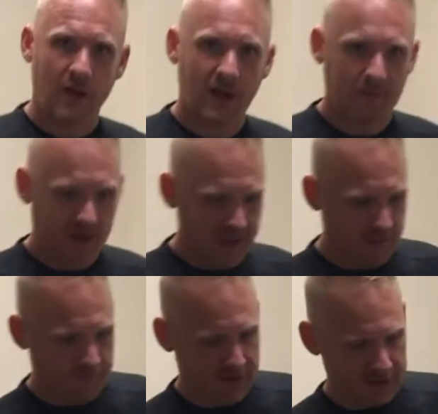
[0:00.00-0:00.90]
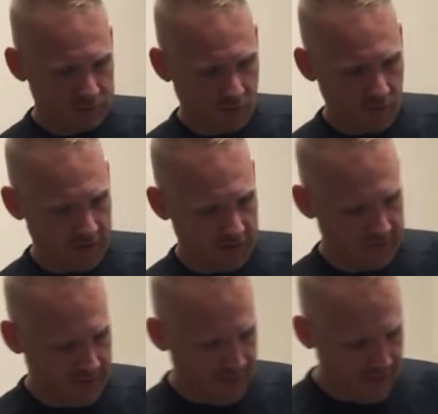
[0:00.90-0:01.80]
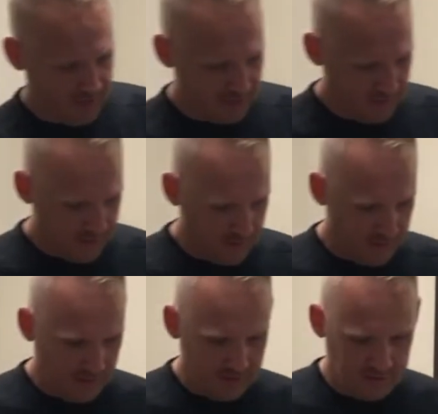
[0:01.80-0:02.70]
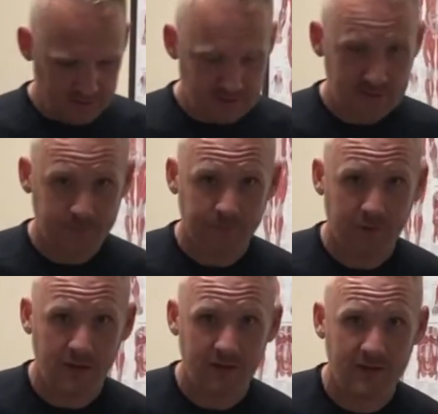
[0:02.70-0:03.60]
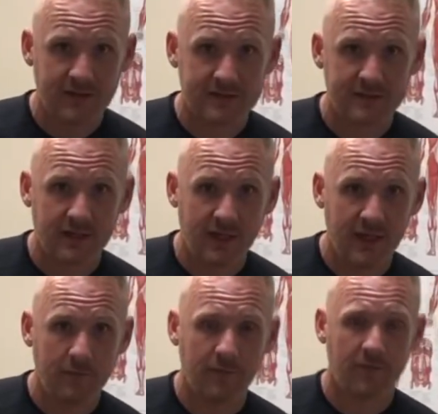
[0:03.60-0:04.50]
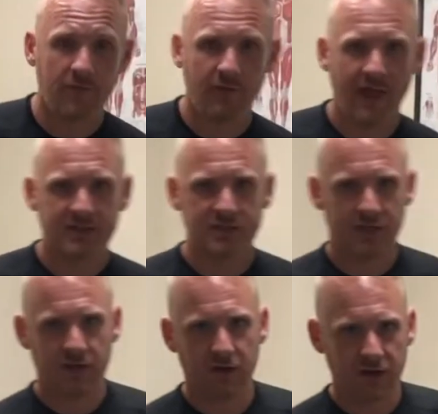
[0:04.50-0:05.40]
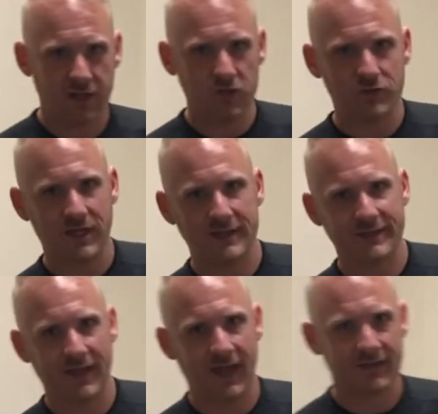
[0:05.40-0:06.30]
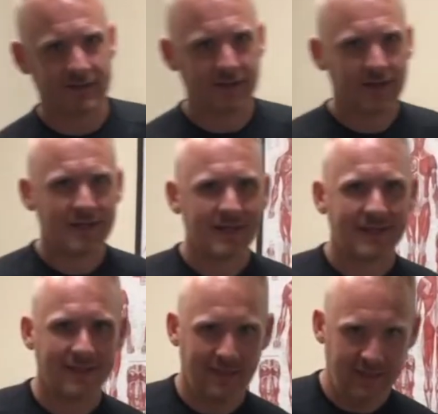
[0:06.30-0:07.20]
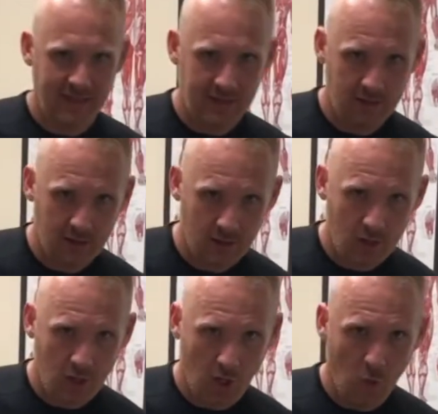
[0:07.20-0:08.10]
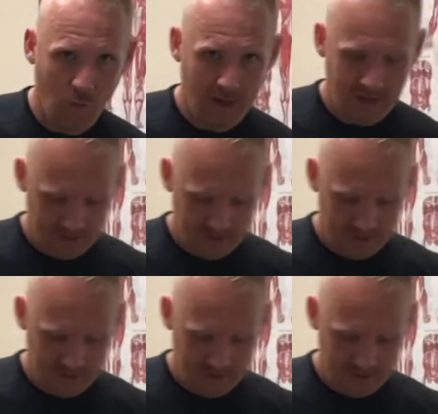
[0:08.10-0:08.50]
on my hip, because what we're going to be getting is this hip flexion, and you're going to use that to kind of lean away.